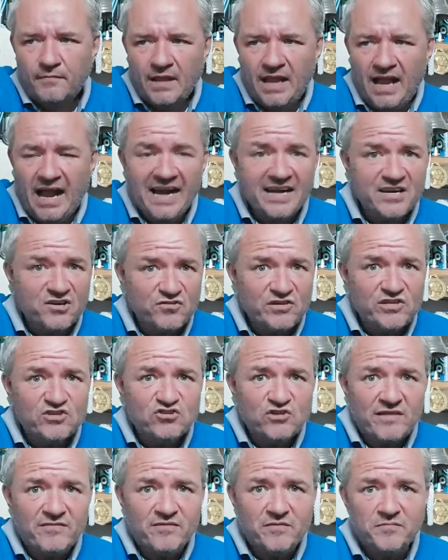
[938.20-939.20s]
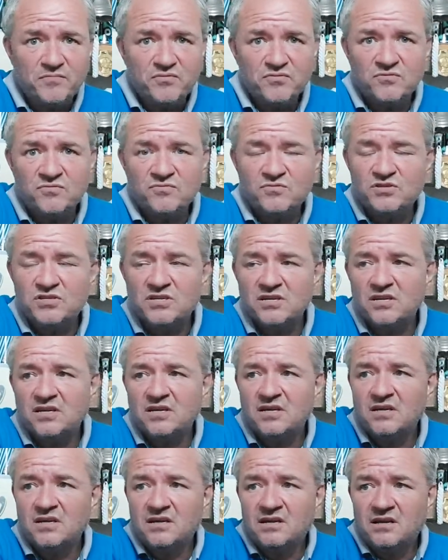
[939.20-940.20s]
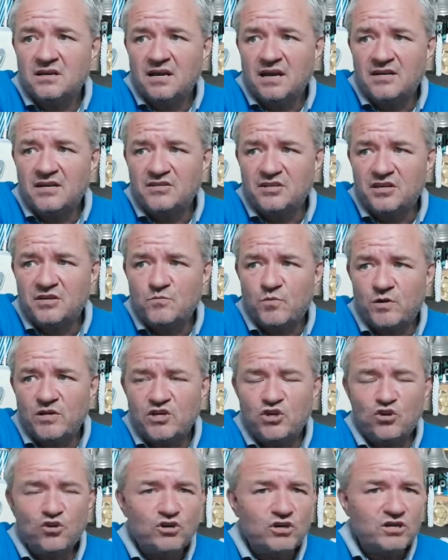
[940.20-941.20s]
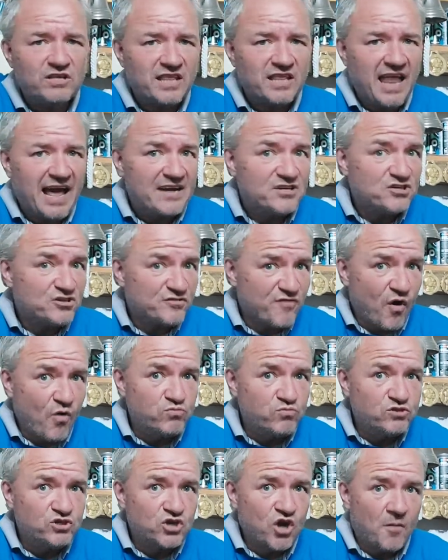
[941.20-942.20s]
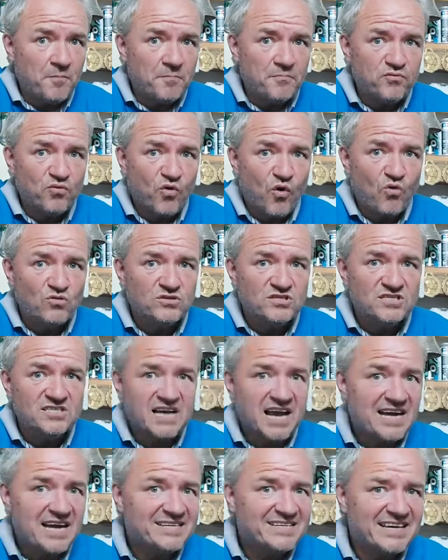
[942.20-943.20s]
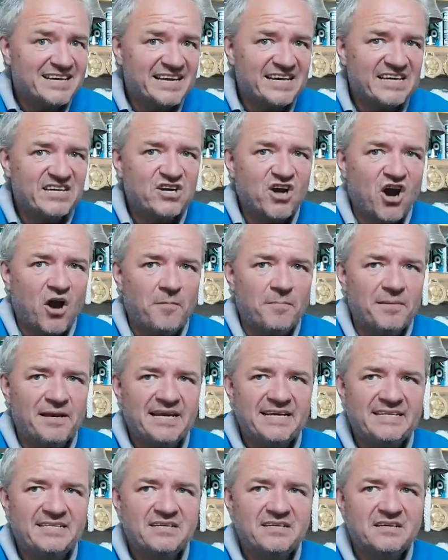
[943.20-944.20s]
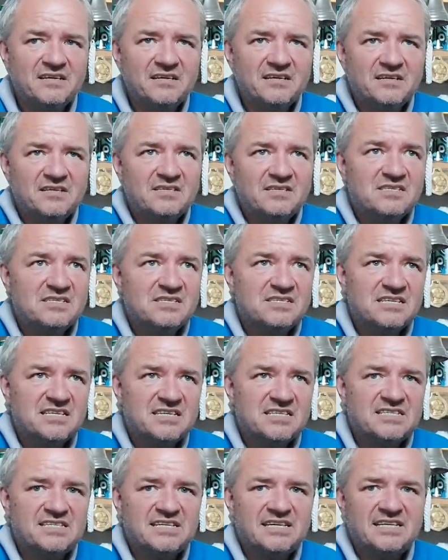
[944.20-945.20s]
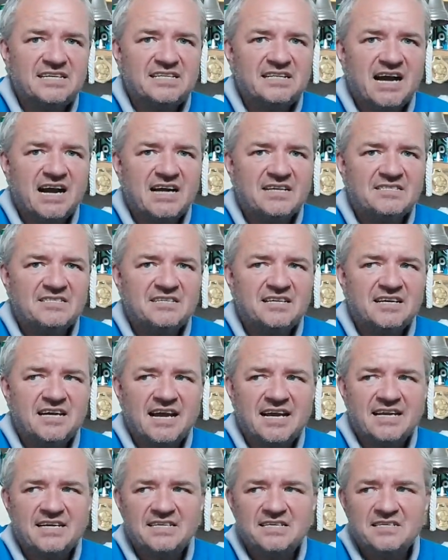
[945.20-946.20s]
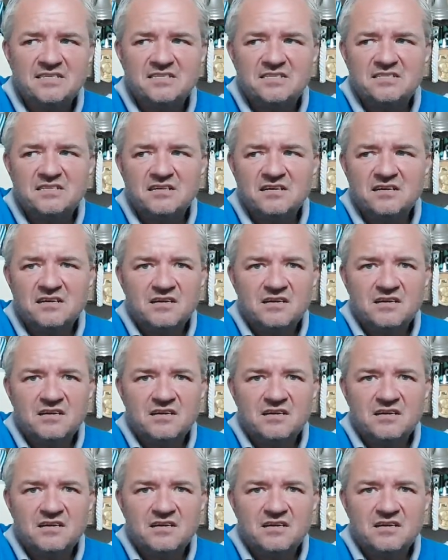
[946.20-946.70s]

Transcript: I agree, Travelling Brews. And when you look at the likes of Old Tom, Broadside, King Goblin, 1698,